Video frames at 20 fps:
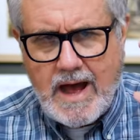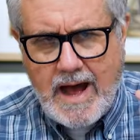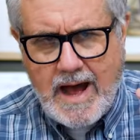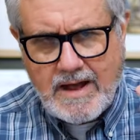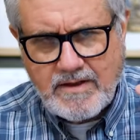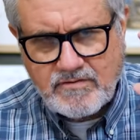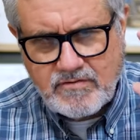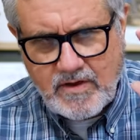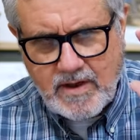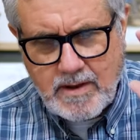
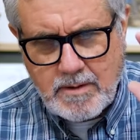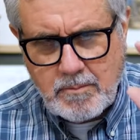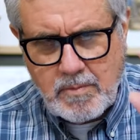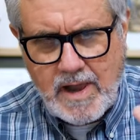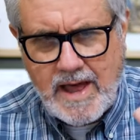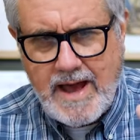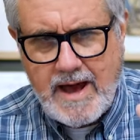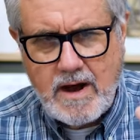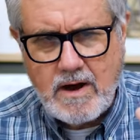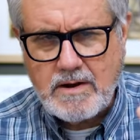I say them
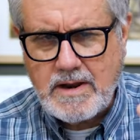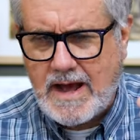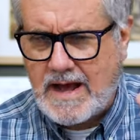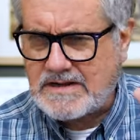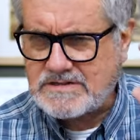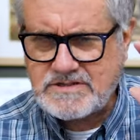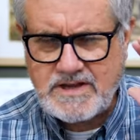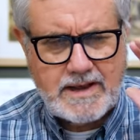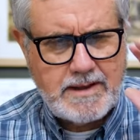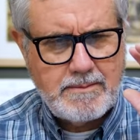loud,
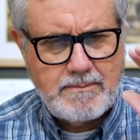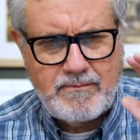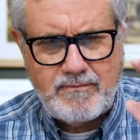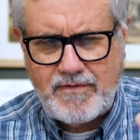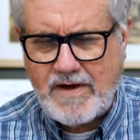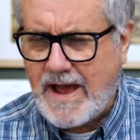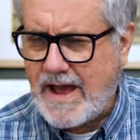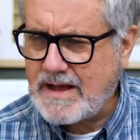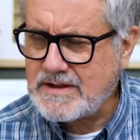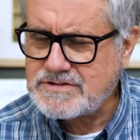I say them
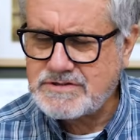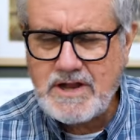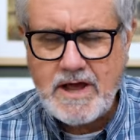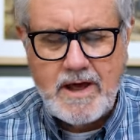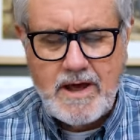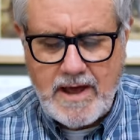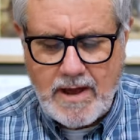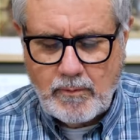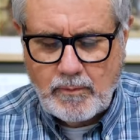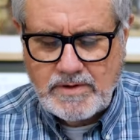fast,
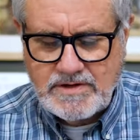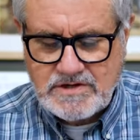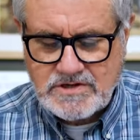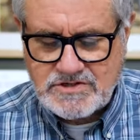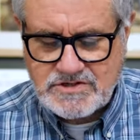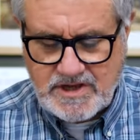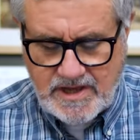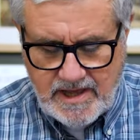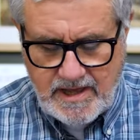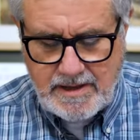and we
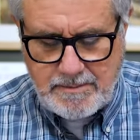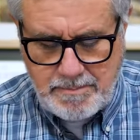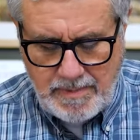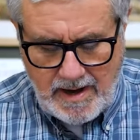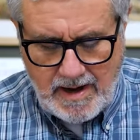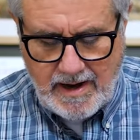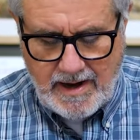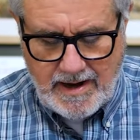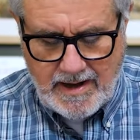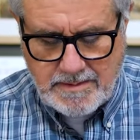just keep
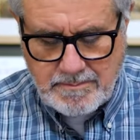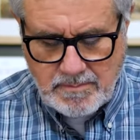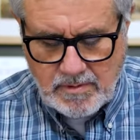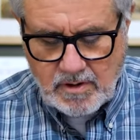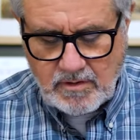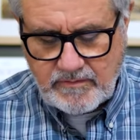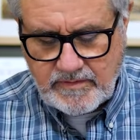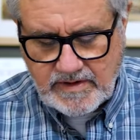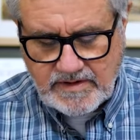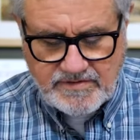on
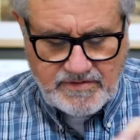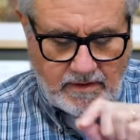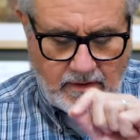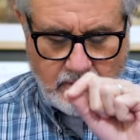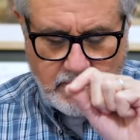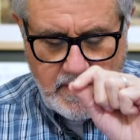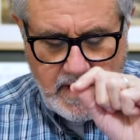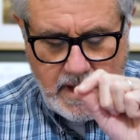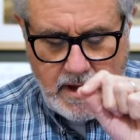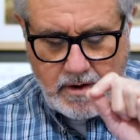moving.
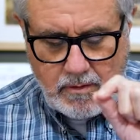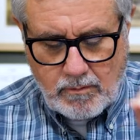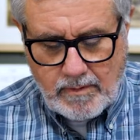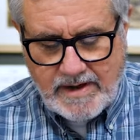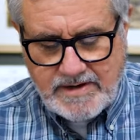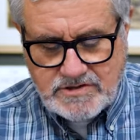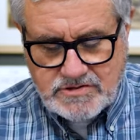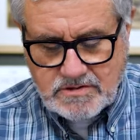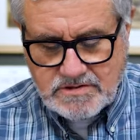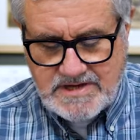So
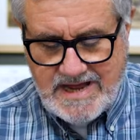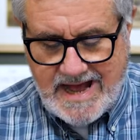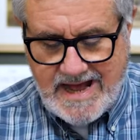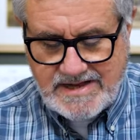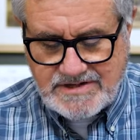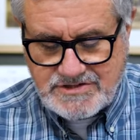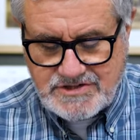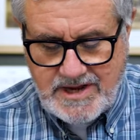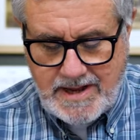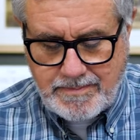Rachel
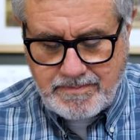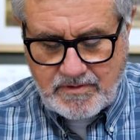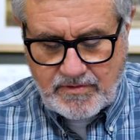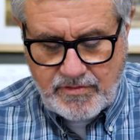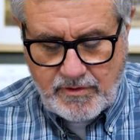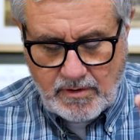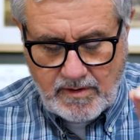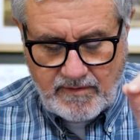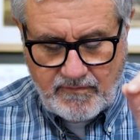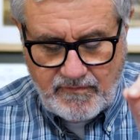dies, chapter
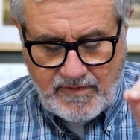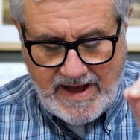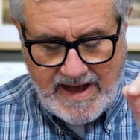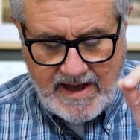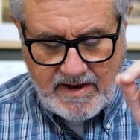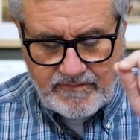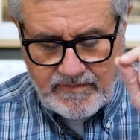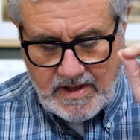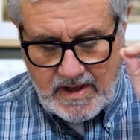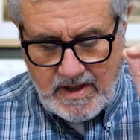
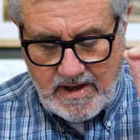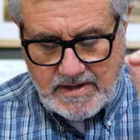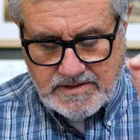35.